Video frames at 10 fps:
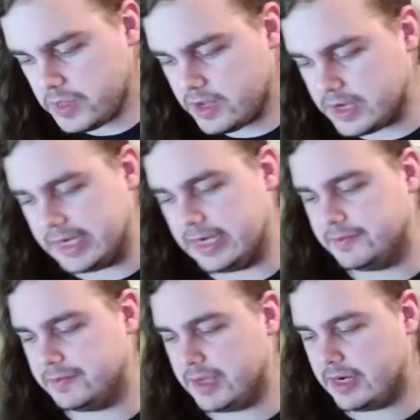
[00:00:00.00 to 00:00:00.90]

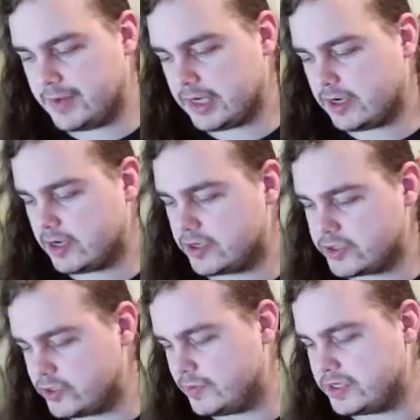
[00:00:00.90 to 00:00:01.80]
And I'm not going to harsh
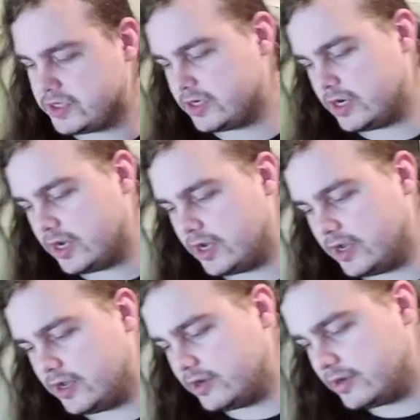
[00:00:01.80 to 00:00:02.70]
too much
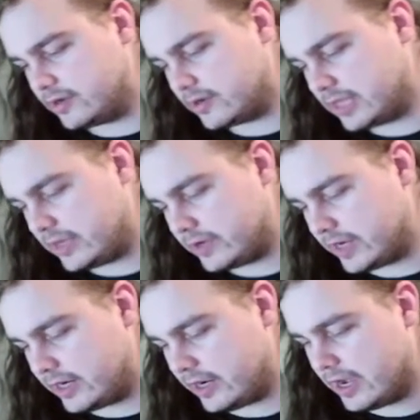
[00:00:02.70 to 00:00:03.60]
on
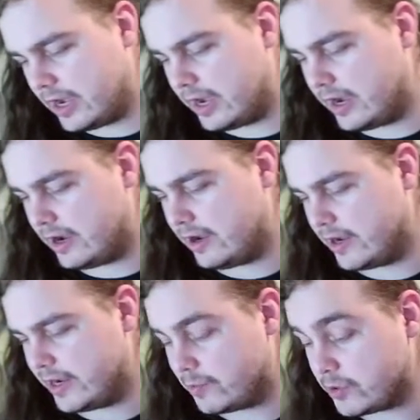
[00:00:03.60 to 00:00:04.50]
Cloud9.
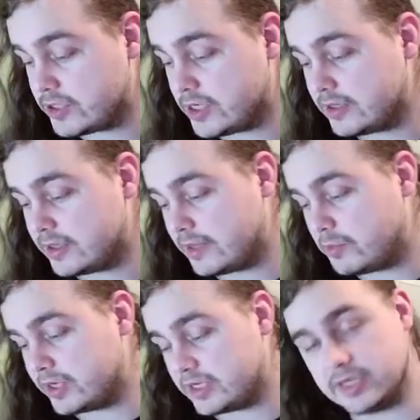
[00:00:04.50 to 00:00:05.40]
I appreciate that they
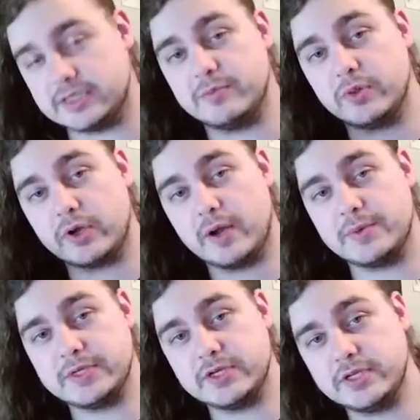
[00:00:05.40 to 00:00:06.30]
picked a simpler
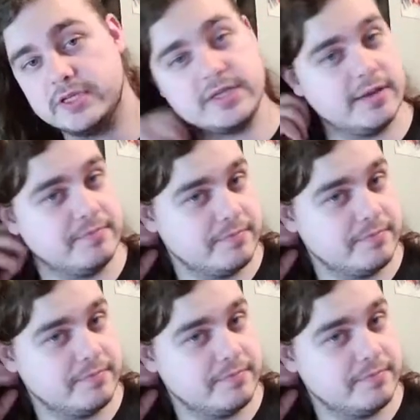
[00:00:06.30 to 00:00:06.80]
composition this time.